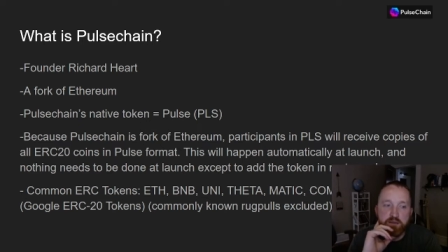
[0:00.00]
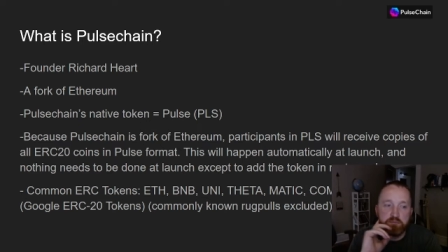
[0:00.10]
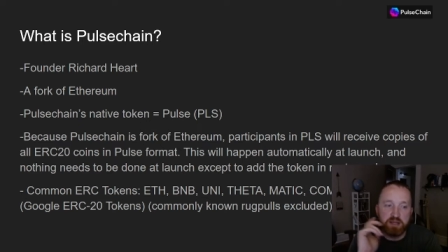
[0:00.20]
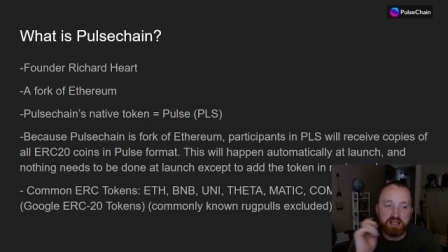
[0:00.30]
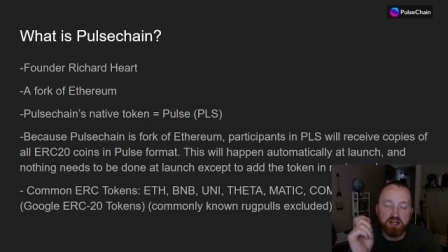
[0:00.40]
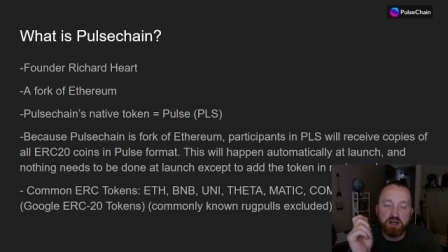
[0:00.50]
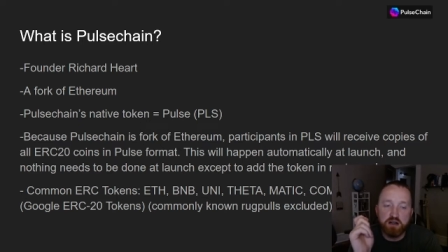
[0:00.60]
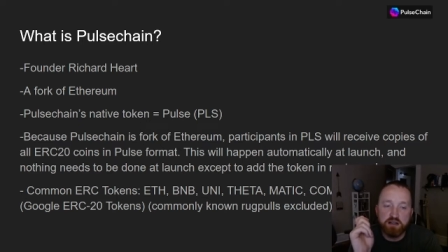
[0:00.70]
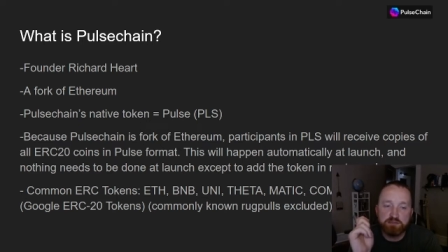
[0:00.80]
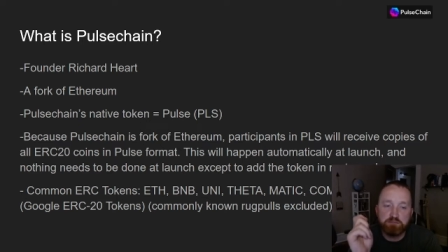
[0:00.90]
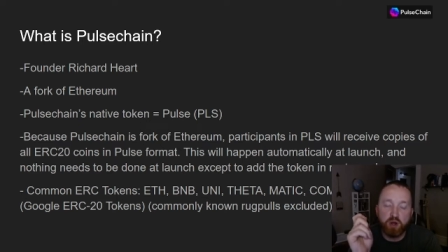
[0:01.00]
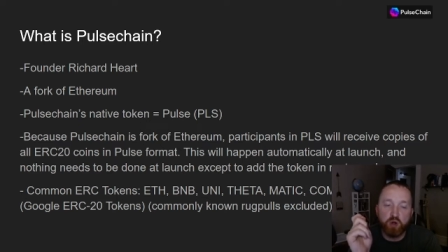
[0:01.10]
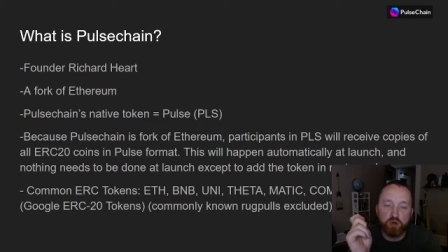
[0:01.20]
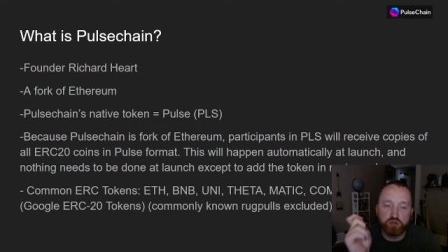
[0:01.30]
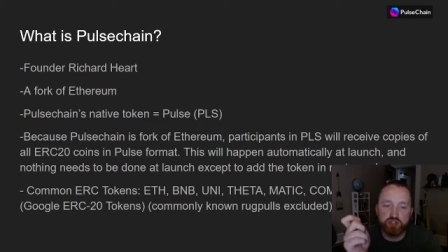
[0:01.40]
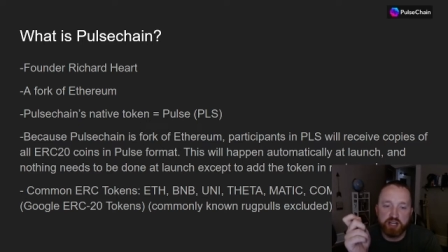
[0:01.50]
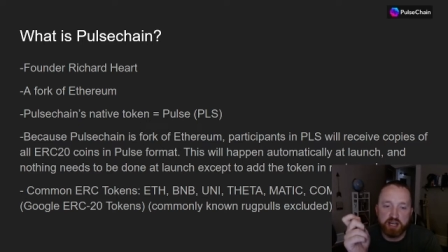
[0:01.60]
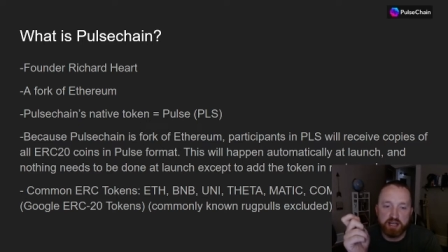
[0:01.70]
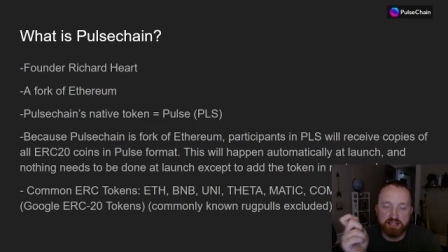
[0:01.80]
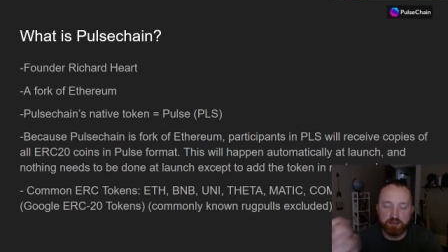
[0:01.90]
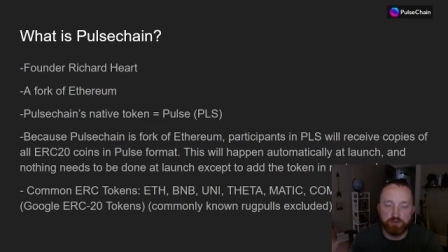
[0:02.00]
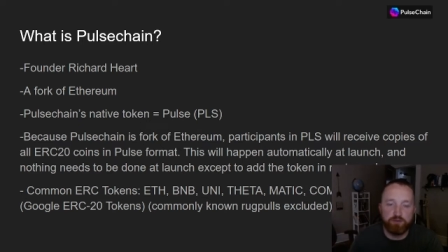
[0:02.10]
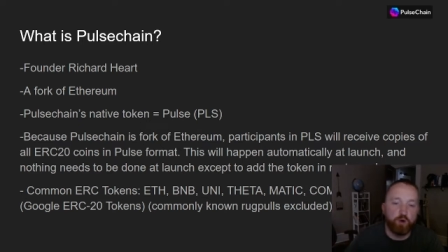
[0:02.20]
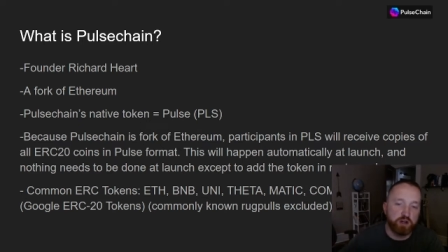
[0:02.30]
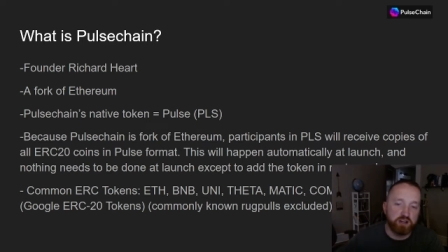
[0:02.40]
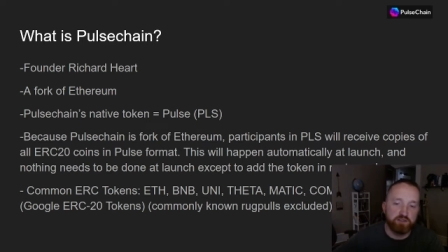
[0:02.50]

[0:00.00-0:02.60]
Because Pulsechain is a fork of